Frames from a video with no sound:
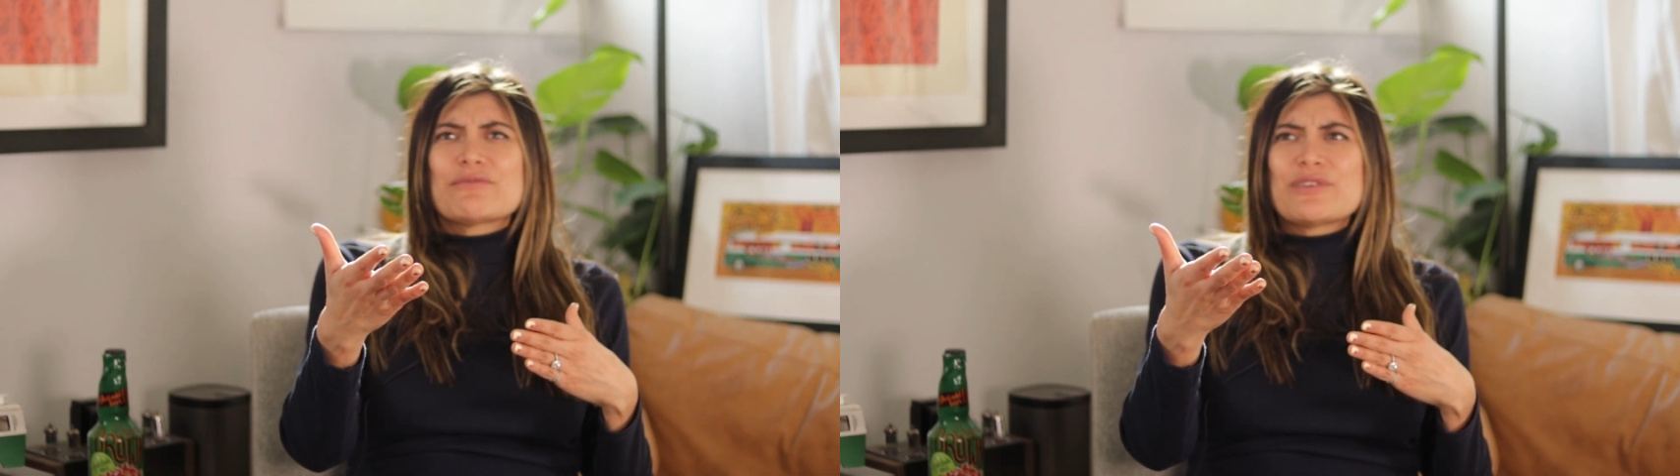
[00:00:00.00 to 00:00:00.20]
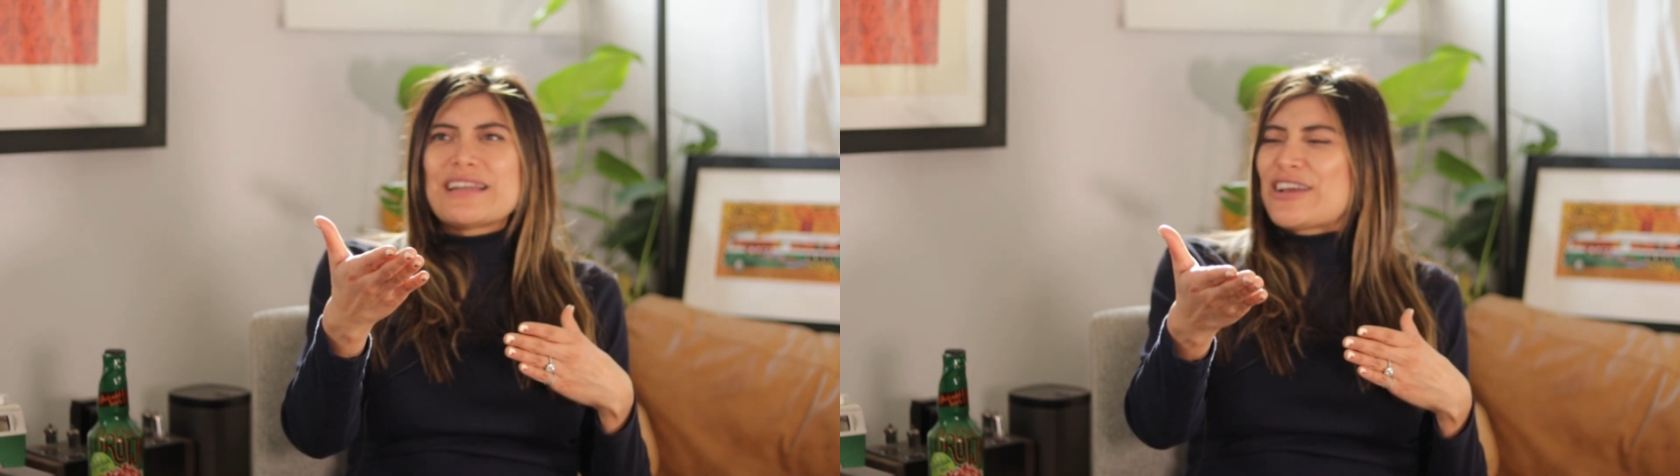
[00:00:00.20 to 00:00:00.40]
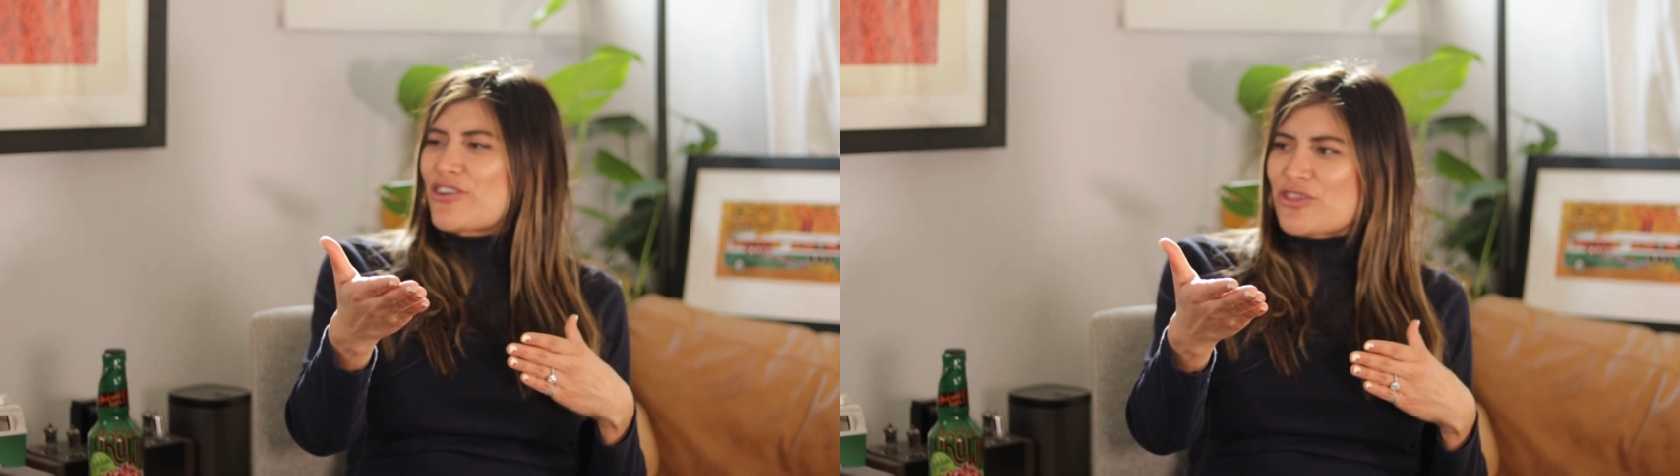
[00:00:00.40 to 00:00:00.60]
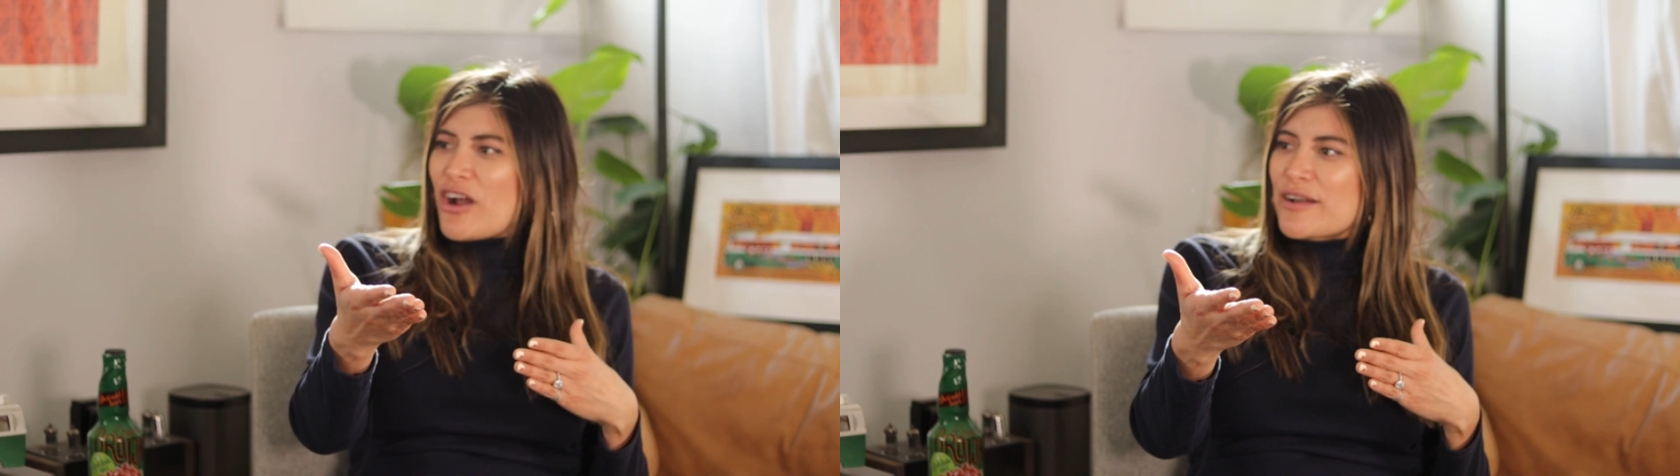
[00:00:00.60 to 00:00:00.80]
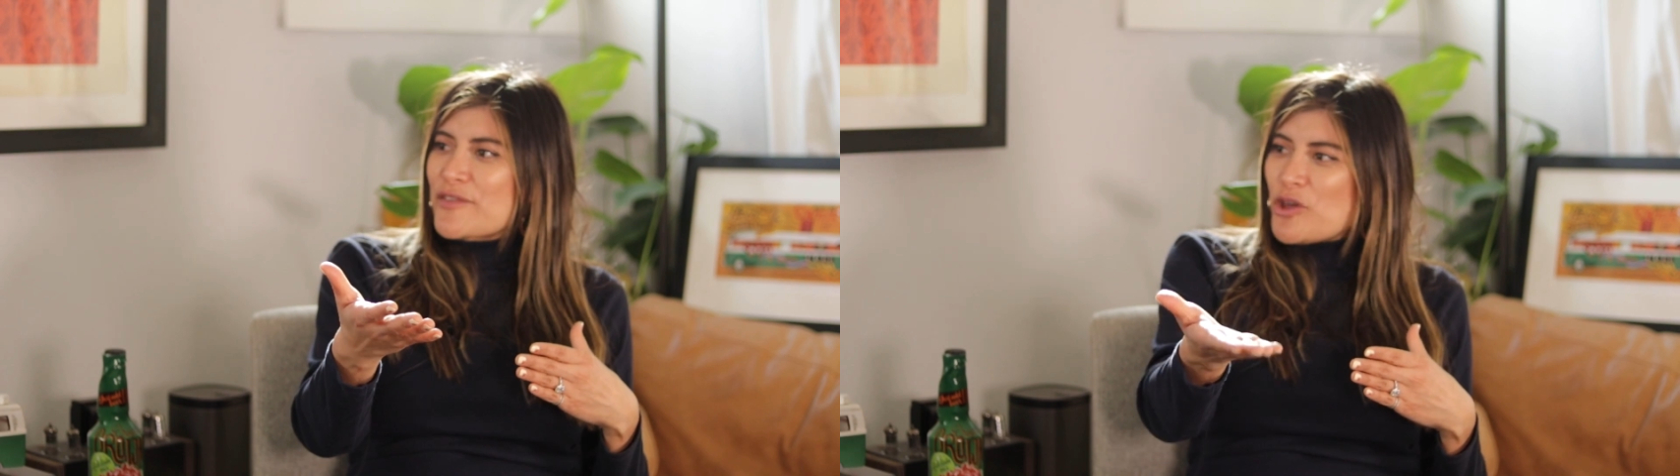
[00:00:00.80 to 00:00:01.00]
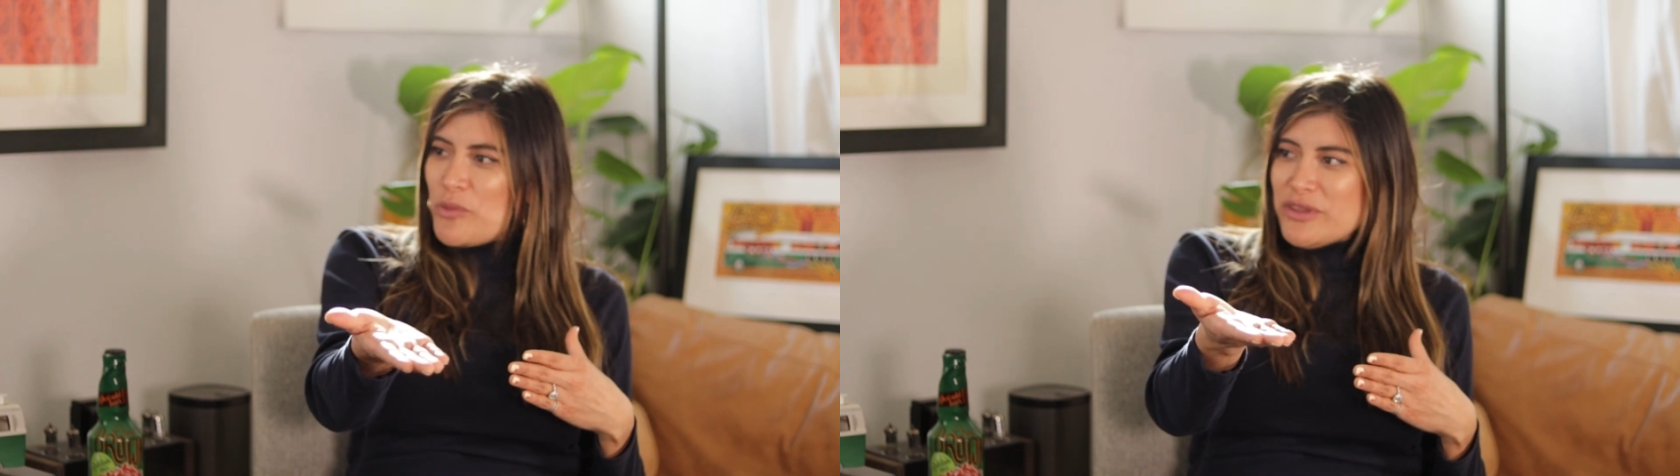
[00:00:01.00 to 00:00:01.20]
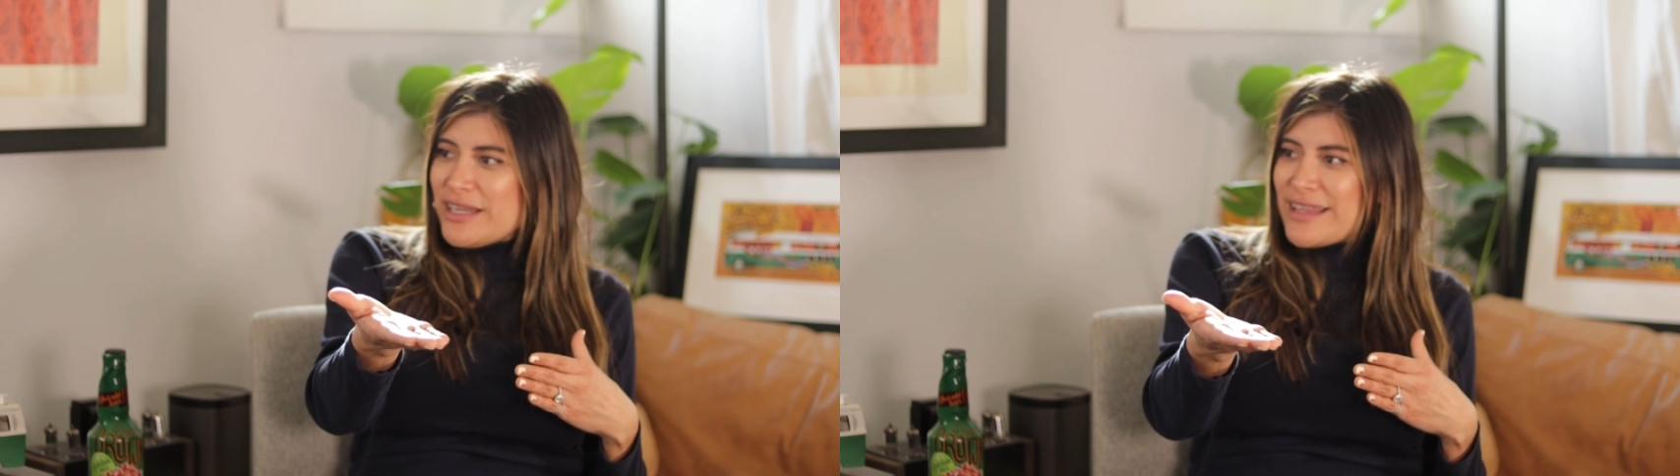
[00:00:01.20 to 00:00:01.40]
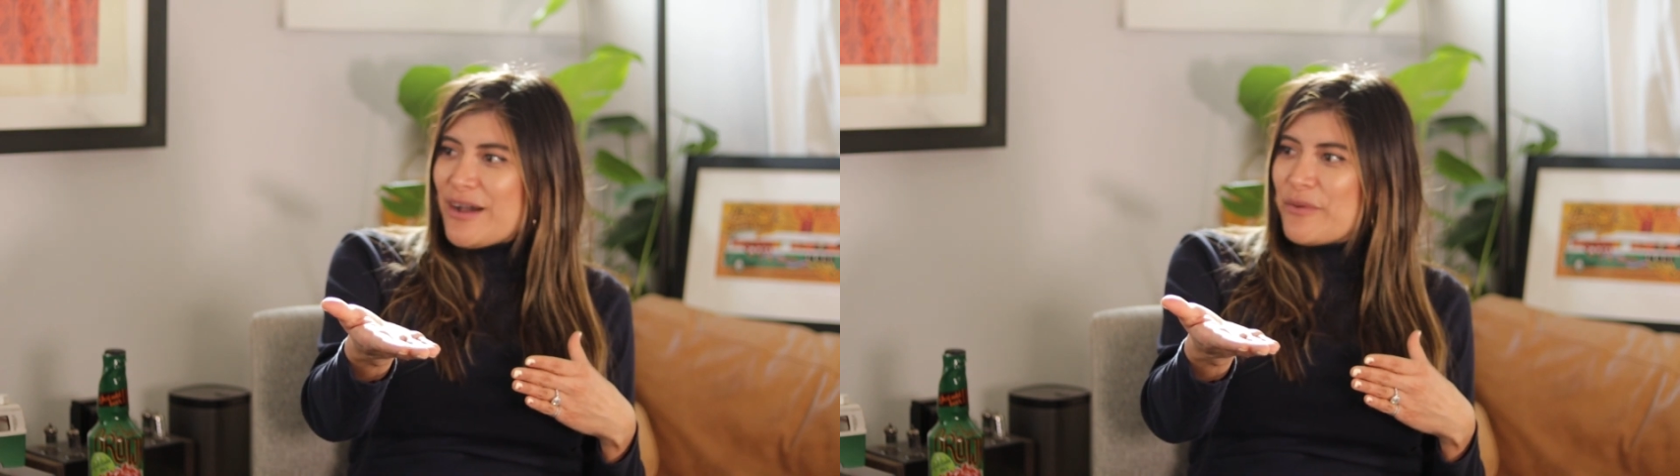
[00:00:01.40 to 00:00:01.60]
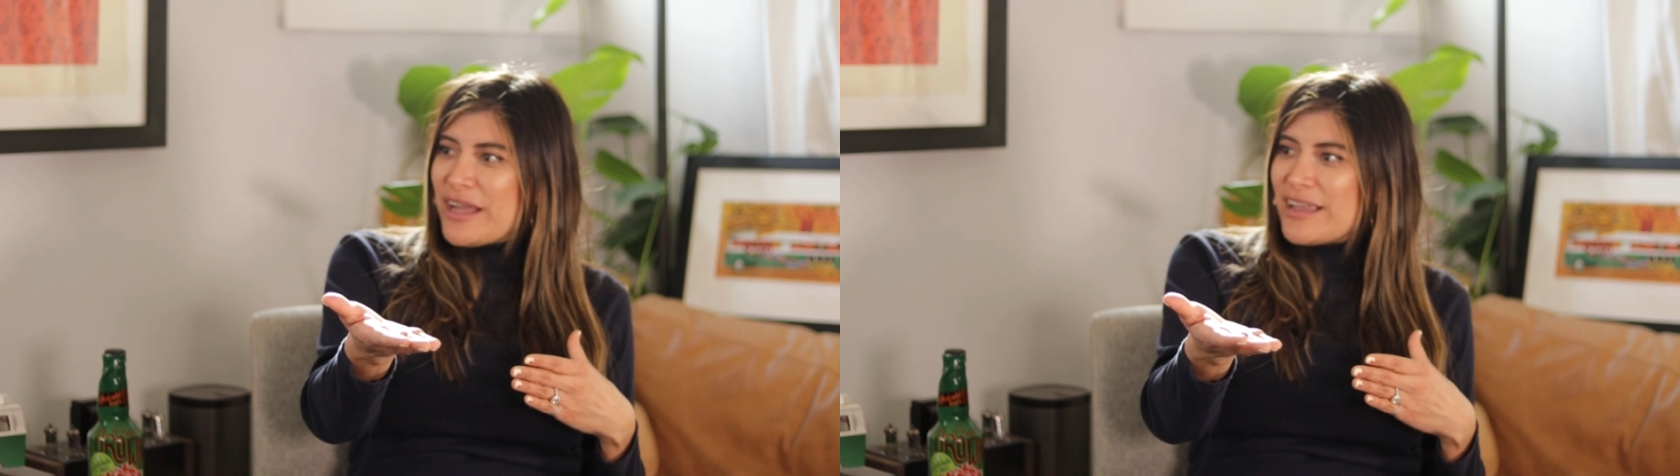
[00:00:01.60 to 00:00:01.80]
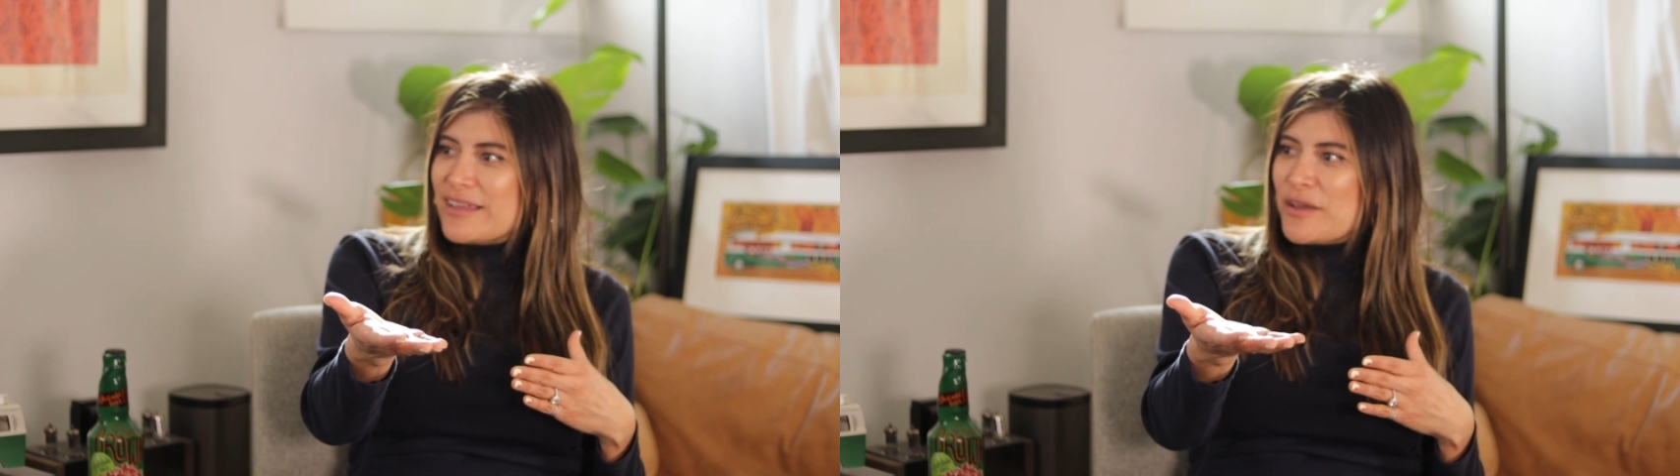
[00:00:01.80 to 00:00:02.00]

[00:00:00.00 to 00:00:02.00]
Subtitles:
really thought of community that way.